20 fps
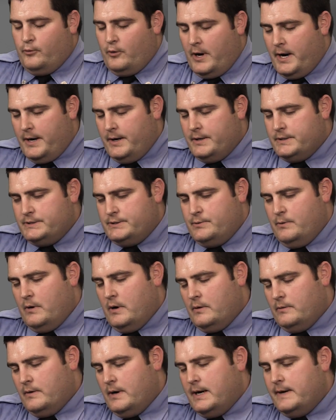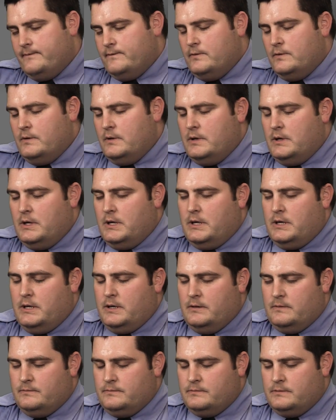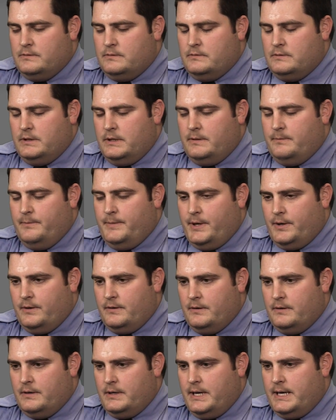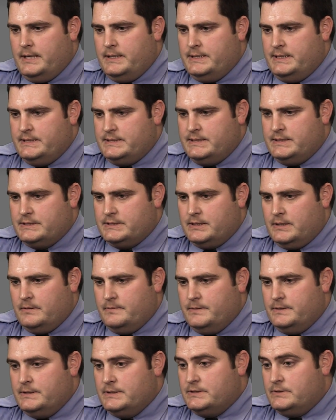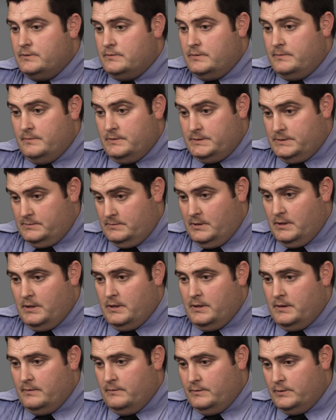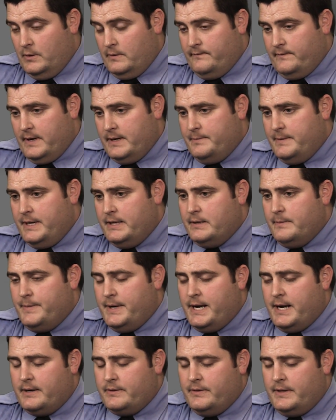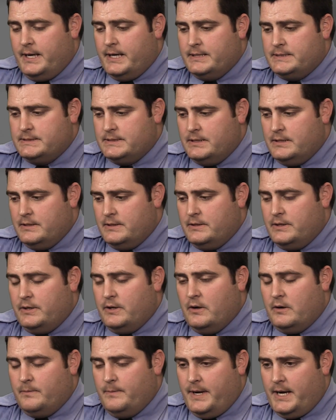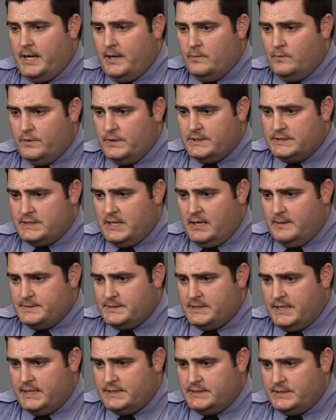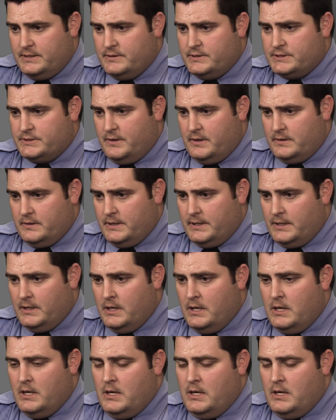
Prior to our arrival, Clinton Bearden and DC Sturbins notified me in the back that the young man was topside, still struggling.